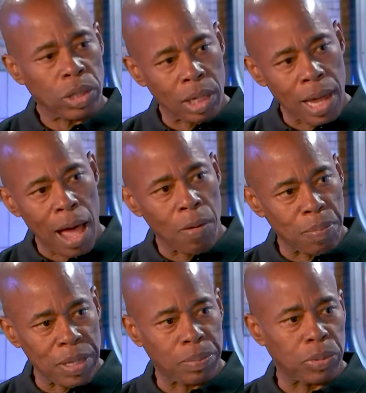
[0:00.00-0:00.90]
to allow
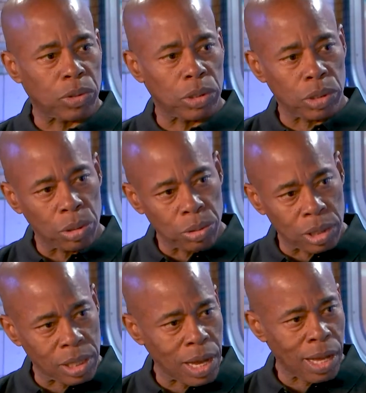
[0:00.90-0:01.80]
people to use
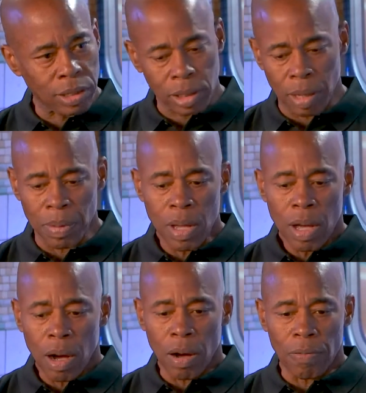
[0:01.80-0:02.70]
the concept
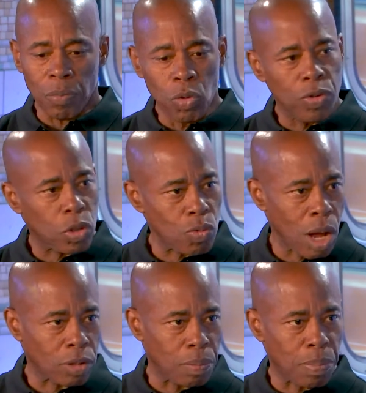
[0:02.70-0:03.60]
of moving
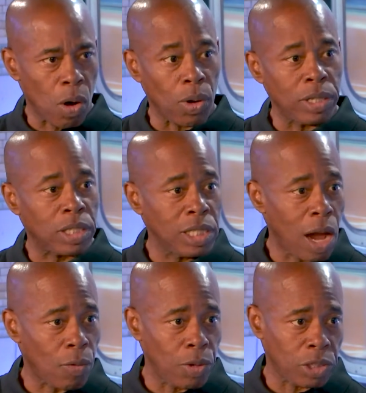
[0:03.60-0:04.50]
throughout the borough and see
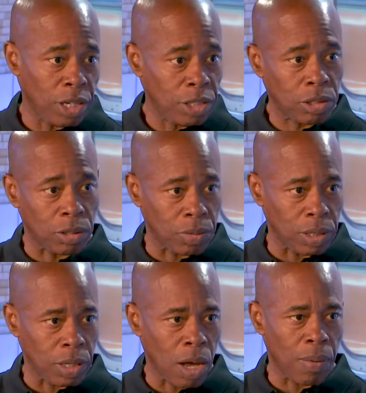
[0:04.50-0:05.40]
our rich
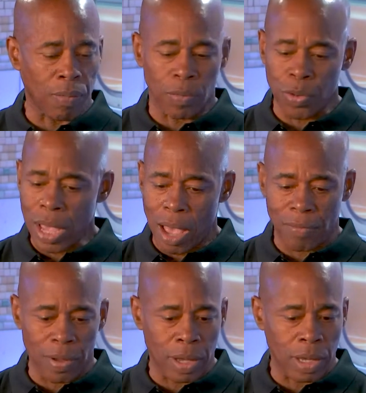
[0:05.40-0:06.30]
history. We
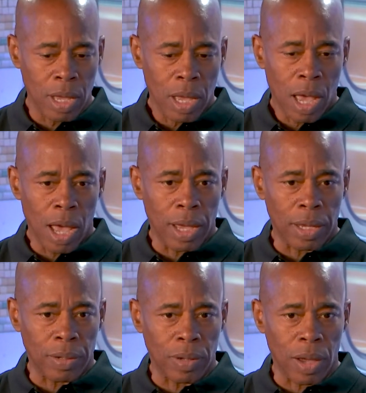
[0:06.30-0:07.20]
have a
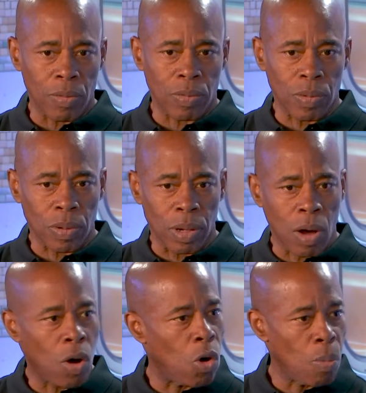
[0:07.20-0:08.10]

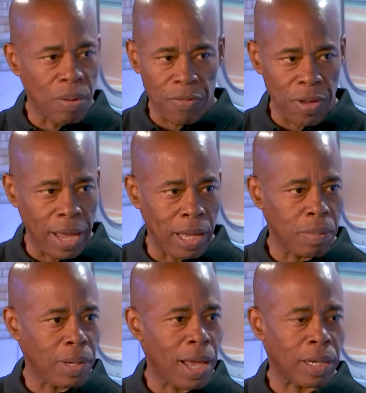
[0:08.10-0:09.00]
home of
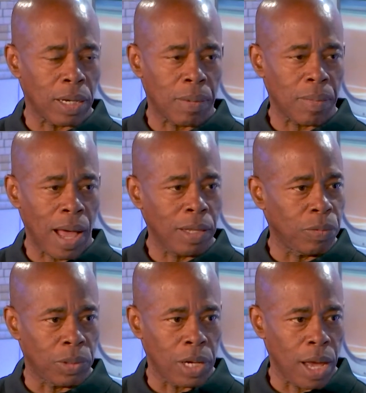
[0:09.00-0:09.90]
fame like
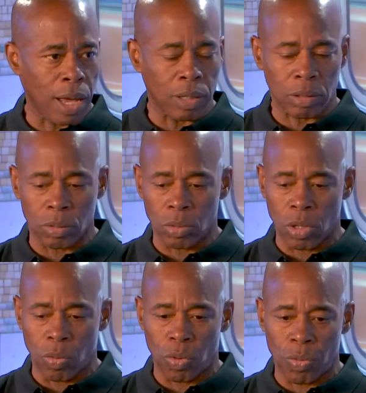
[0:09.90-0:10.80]
Hollywood has, you
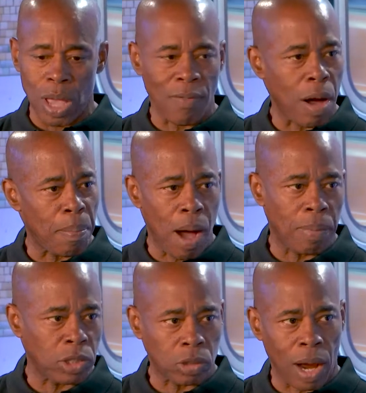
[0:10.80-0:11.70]
know, where we have our
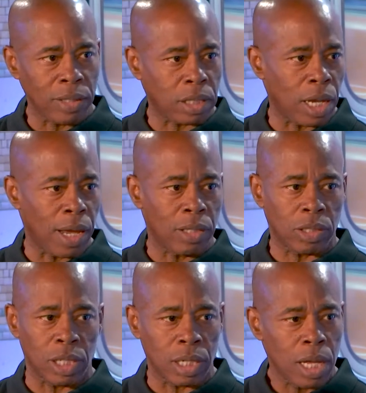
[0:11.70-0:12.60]
Barbra
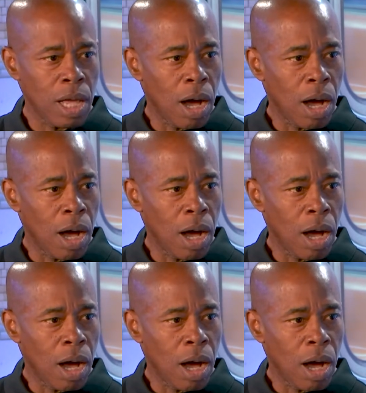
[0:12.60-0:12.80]
Streisands and